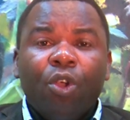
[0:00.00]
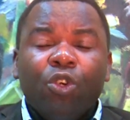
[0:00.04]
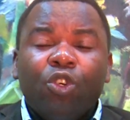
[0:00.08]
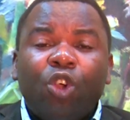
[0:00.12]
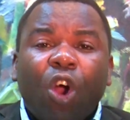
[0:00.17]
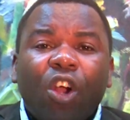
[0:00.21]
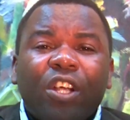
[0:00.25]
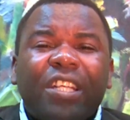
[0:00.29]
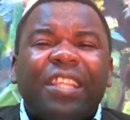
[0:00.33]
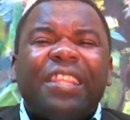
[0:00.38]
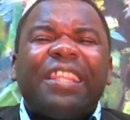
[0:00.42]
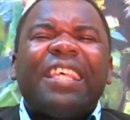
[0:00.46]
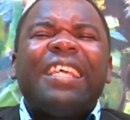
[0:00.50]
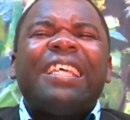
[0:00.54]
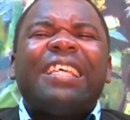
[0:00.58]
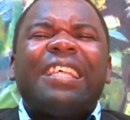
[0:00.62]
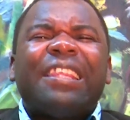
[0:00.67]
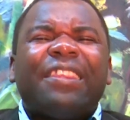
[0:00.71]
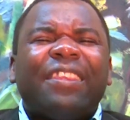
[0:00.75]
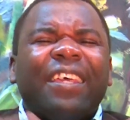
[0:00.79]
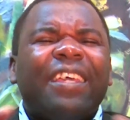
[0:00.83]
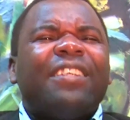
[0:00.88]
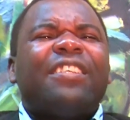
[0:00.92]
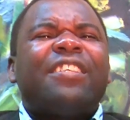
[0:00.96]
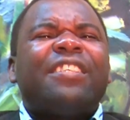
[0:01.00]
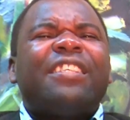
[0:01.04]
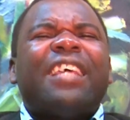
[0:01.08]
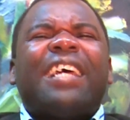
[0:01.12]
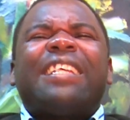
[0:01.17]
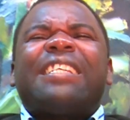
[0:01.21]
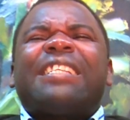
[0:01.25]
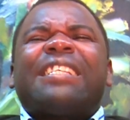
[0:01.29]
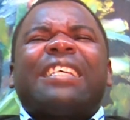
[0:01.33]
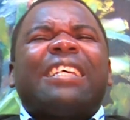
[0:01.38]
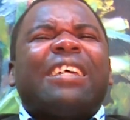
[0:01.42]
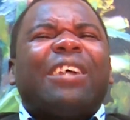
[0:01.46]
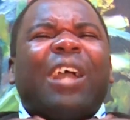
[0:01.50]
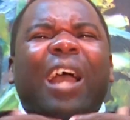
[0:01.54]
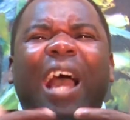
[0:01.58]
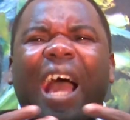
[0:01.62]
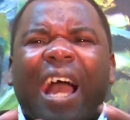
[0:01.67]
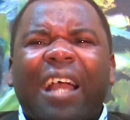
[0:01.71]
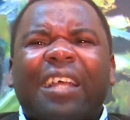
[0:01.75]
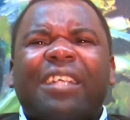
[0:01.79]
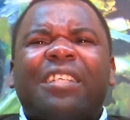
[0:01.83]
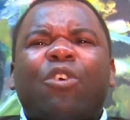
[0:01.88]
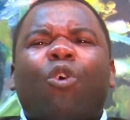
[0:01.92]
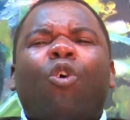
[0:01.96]
Don't think things just
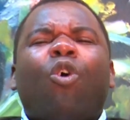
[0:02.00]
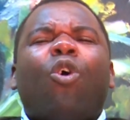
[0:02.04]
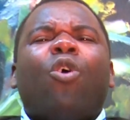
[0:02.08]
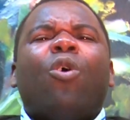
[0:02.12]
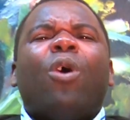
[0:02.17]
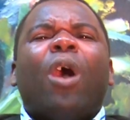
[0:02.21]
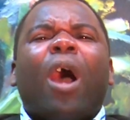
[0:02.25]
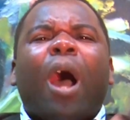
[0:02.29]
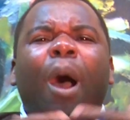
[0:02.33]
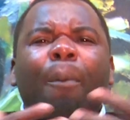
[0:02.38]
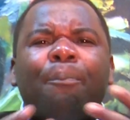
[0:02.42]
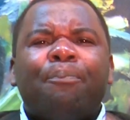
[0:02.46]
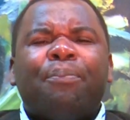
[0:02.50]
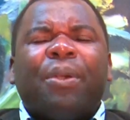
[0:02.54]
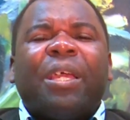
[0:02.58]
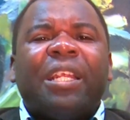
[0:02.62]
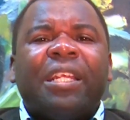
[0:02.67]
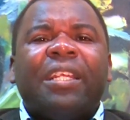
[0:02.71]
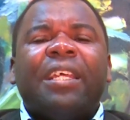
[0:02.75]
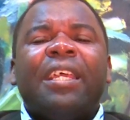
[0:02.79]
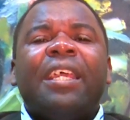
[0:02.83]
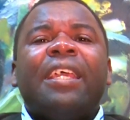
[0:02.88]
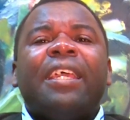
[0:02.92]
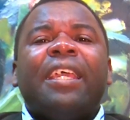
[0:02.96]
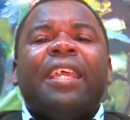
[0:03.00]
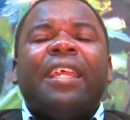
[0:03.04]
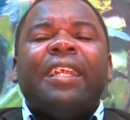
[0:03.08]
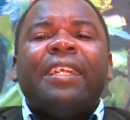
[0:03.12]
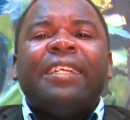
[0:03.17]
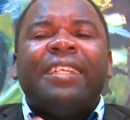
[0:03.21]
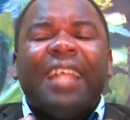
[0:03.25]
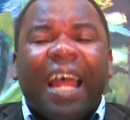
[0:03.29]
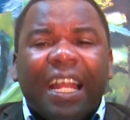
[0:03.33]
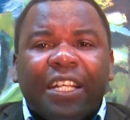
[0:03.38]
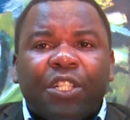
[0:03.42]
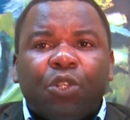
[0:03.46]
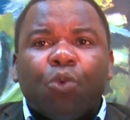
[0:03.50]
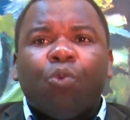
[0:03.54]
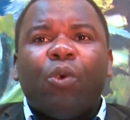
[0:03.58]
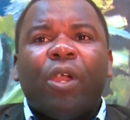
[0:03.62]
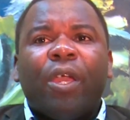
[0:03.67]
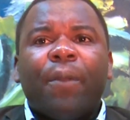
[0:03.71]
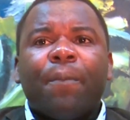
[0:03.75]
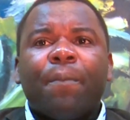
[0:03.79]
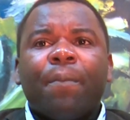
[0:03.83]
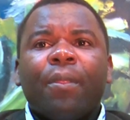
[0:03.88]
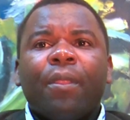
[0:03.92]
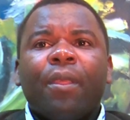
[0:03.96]
act or happen in that
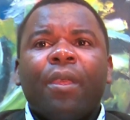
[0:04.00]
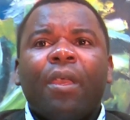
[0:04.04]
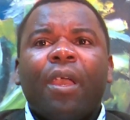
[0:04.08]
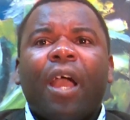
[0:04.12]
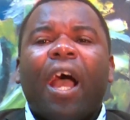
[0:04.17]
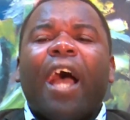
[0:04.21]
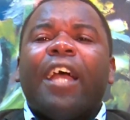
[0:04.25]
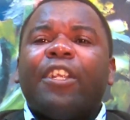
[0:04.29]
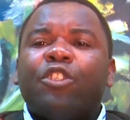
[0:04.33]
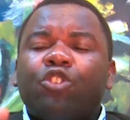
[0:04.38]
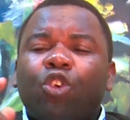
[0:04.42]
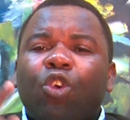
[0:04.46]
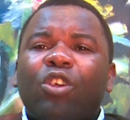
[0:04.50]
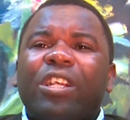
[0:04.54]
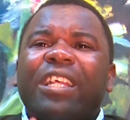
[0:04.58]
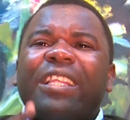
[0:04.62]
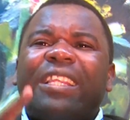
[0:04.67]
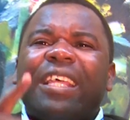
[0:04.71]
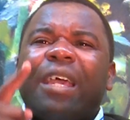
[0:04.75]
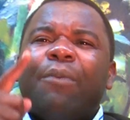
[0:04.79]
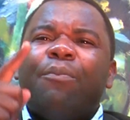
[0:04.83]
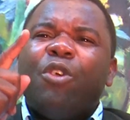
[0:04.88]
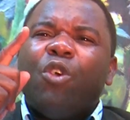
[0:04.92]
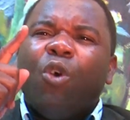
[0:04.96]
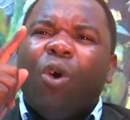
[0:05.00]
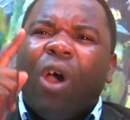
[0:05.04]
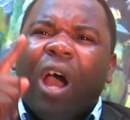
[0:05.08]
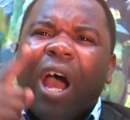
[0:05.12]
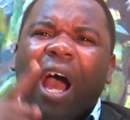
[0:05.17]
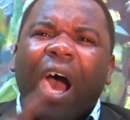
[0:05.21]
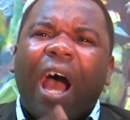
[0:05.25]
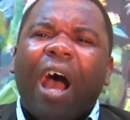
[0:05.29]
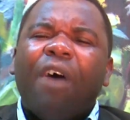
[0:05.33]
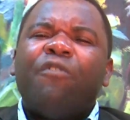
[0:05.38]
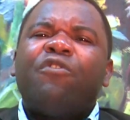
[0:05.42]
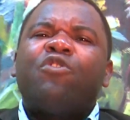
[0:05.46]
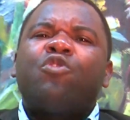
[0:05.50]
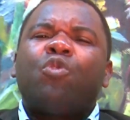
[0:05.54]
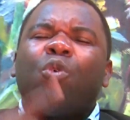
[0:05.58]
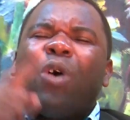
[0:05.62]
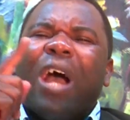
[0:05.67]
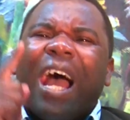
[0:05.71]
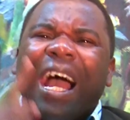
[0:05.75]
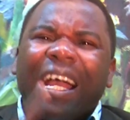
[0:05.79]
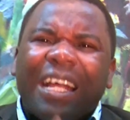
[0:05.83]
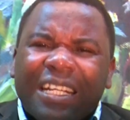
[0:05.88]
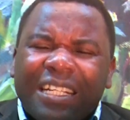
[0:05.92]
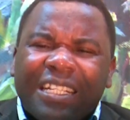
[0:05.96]
way. I told them, You have to
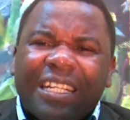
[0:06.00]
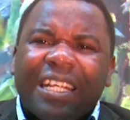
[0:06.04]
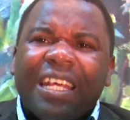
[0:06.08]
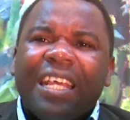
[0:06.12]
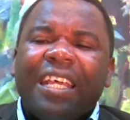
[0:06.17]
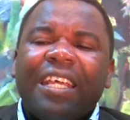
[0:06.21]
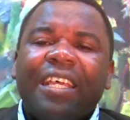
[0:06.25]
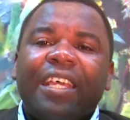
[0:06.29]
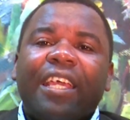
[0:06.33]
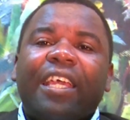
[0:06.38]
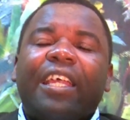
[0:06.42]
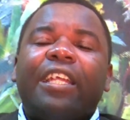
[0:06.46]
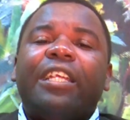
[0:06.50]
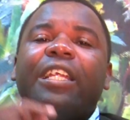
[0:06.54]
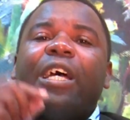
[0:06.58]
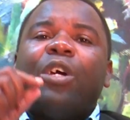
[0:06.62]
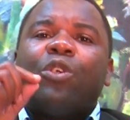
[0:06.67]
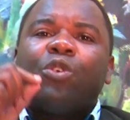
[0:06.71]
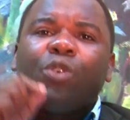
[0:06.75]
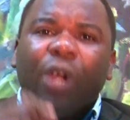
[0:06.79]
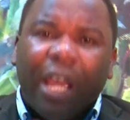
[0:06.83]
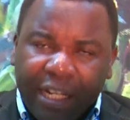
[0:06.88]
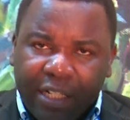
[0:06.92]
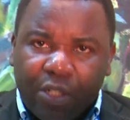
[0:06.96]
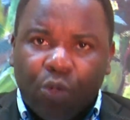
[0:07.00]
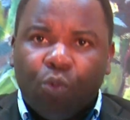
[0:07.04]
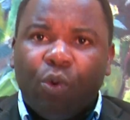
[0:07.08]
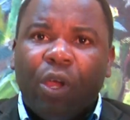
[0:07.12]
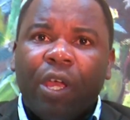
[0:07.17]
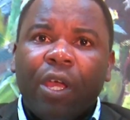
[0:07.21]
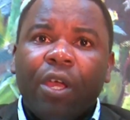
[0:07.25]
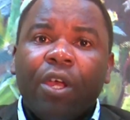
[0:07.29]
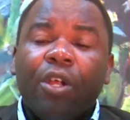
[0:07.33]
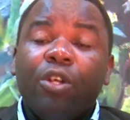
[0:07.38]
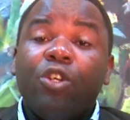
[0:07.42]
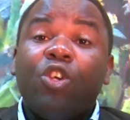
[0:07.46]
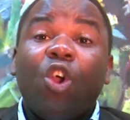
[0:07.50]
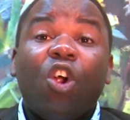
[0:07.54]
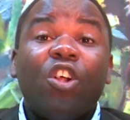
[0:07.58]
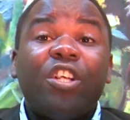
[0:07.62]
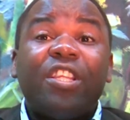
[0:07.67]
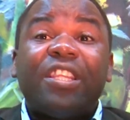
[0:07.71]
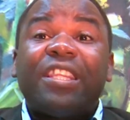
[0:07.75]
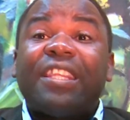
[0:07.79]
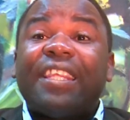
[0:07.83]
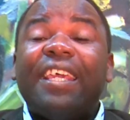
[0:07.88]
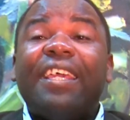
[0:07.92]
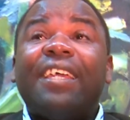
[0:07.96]
act in the right way.
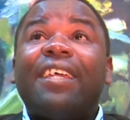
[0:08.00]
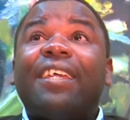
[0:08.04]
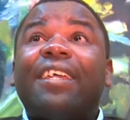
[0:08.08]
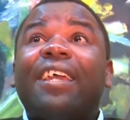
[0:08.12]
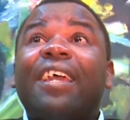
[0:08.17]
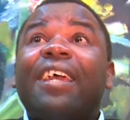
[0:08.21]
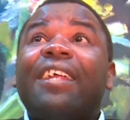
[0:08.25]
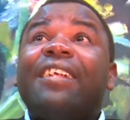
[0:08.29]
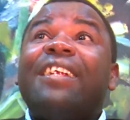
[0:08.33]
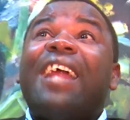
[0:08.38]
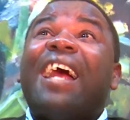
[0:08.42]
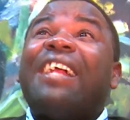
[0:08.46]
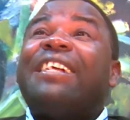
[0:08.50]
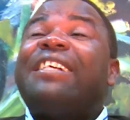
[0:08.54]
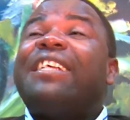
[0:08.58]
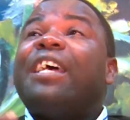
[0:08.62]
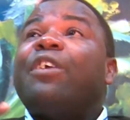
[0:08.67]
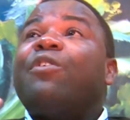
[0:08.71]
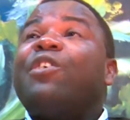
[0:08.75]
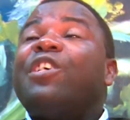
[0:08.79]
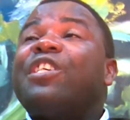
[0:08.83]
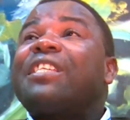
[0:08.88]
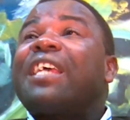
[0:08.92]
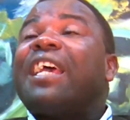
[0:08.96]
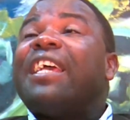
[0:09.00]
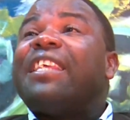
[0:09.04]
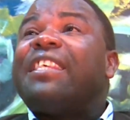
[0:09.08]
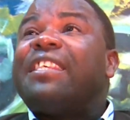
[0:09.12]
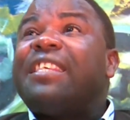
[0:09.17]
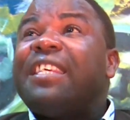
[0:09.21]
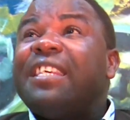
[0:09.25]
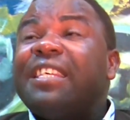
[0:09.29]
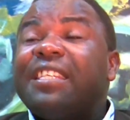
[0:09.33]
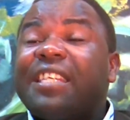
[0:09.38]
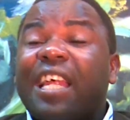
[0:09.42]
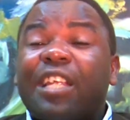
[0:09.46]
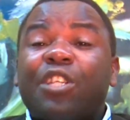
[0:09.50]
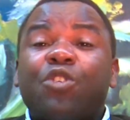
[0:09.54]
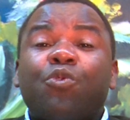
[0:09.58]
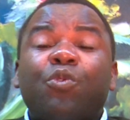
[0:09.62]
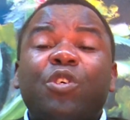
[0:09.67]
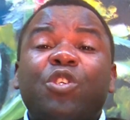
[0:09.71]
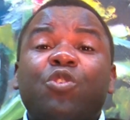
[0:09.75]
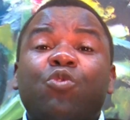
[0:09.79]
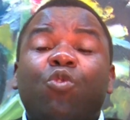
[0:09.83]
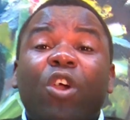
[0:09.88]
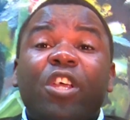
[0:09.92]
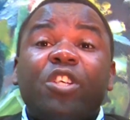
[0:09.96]
Don't think that there is a Jesus
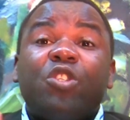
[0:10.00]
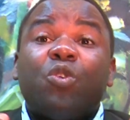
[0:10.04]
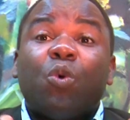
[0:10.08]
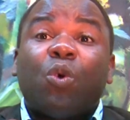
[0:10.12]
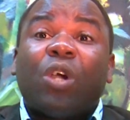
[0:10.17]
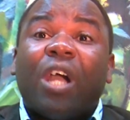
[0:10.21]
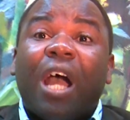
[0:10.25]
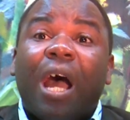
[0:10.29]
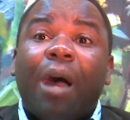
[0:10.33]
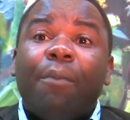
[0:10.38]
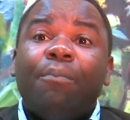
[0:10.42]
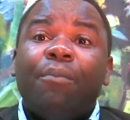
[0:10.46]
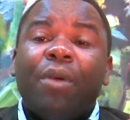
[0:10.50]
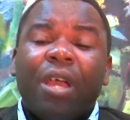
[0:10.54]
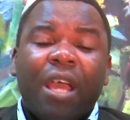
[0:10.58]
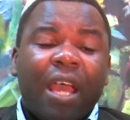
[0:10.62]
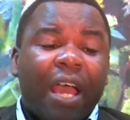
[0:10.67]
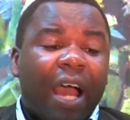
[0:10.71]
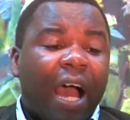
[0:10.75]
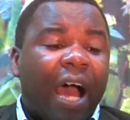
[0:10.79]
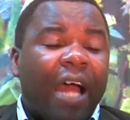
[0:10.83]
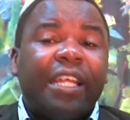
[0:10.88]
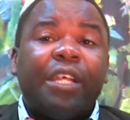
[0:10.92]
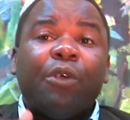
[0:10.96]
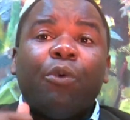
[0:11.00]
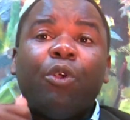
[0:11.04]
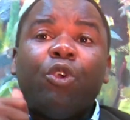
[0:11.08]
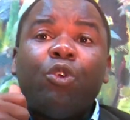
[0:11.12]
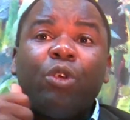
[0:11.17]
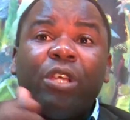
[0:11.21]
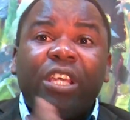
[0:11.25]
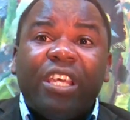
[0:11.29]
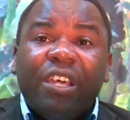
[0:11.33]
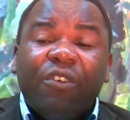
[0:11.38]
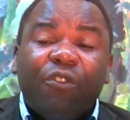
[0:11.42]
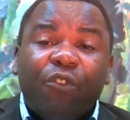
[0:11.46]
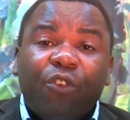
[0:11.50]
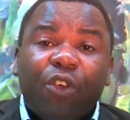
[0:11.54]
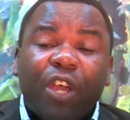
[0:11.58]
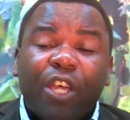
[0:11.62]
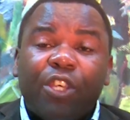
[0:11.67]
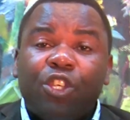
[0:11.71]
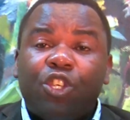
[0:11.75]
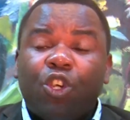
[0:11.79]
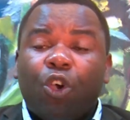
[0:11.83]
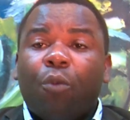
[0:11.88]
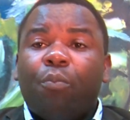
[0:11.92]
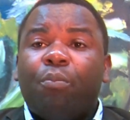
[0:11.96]
who is going to come and he will give you
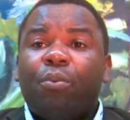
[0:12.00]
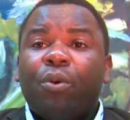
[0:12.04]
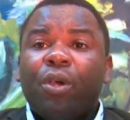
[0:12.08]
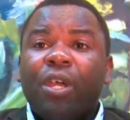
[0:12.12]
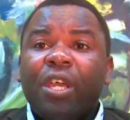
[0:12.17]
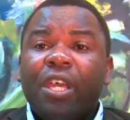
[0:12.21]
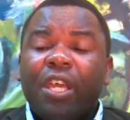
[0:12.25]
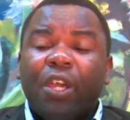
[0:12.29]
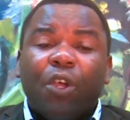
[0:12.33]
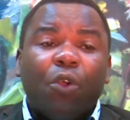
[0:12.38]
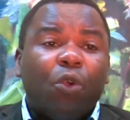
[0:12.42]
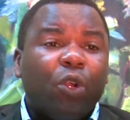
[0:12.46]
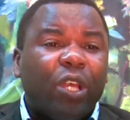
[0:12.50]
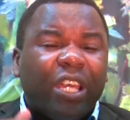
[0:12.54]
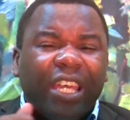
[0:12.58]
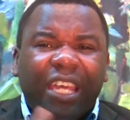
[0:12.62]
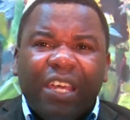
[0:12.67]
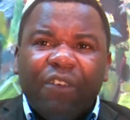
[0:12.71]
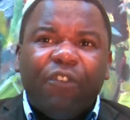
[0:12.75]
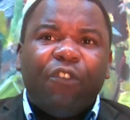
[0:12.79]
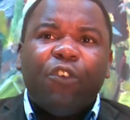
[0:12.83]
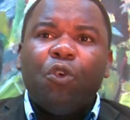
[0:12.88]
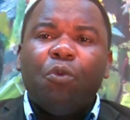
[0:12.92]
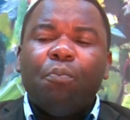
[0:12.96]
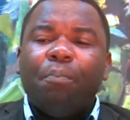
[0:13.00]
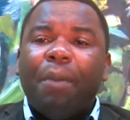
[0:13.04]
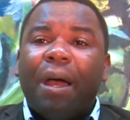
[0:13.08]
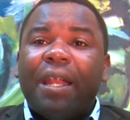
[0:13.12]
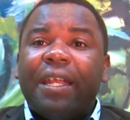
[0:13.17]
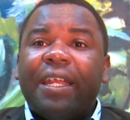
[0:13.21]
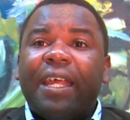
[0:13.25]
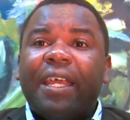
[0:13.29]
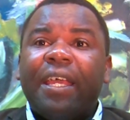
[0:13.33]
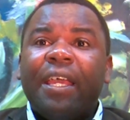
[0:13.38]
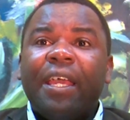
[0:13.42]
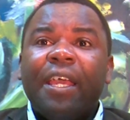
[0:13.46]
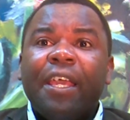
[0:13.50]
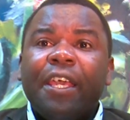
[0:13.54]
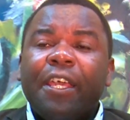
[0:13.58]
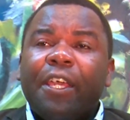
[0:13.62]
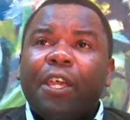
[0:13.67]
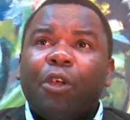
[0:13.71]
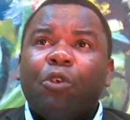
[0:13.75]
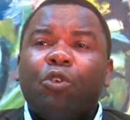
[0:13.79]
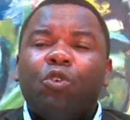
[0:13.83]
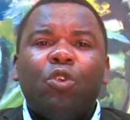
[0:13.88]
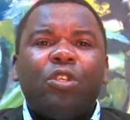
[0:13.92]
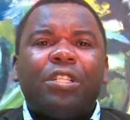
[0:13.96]
a job, he will give you money,
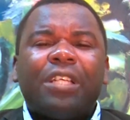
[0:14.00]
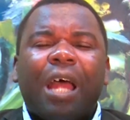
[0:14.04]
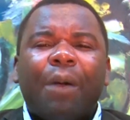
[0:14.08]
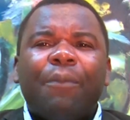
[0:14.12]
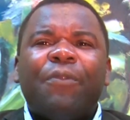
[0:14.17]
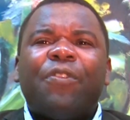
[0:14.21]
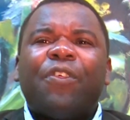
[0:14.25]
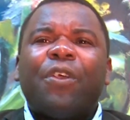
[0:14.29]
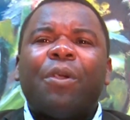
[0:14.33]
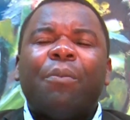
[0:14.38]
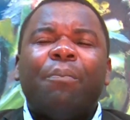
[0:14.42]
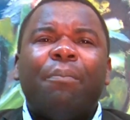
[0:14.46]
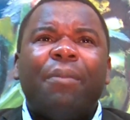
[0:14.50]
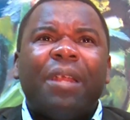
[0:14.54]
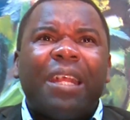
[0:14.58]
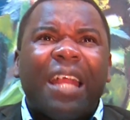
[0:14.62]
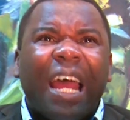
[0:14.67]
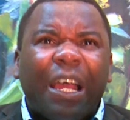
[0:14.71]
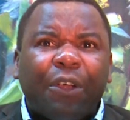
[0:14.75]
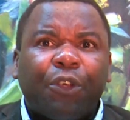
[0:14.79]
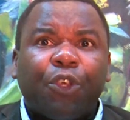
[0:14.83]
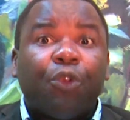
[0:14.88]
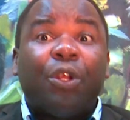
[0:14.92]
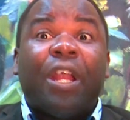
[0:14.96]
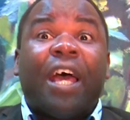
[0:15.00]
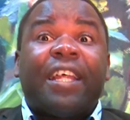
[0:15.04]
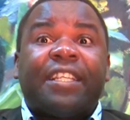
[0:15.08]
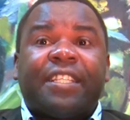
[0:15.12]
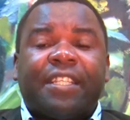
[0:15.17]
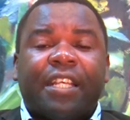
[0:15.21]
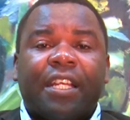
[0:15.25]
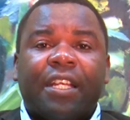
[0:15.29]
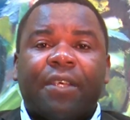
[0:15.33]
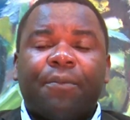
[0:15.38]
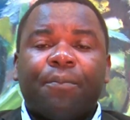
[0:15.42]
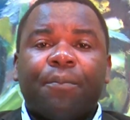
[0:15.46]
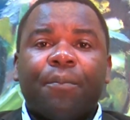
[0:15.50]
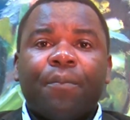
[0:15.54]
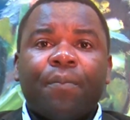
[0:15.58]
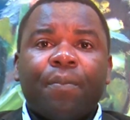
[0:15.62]
he will do something miraculously.